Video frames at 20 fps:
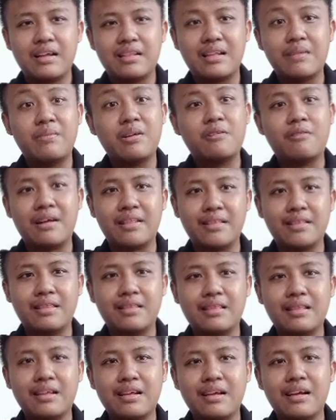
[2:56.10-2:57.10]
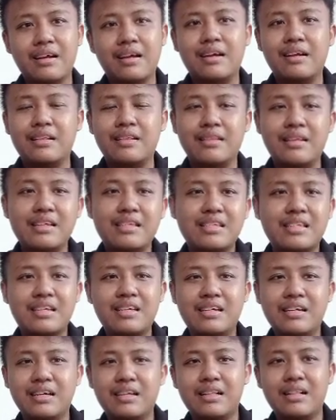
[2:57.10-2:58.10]
Number one, this
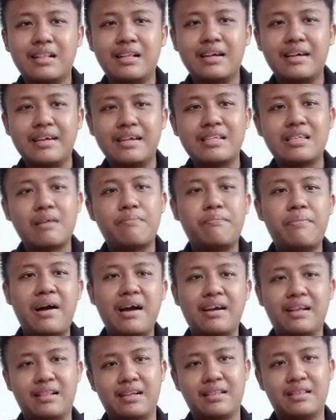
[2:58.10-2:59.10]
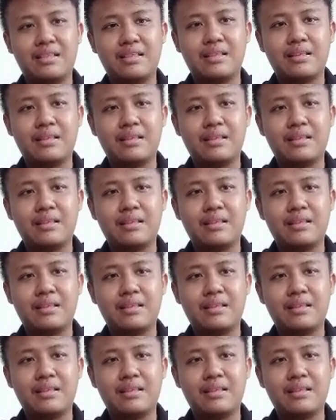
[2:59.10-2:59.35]
girl is a pilot.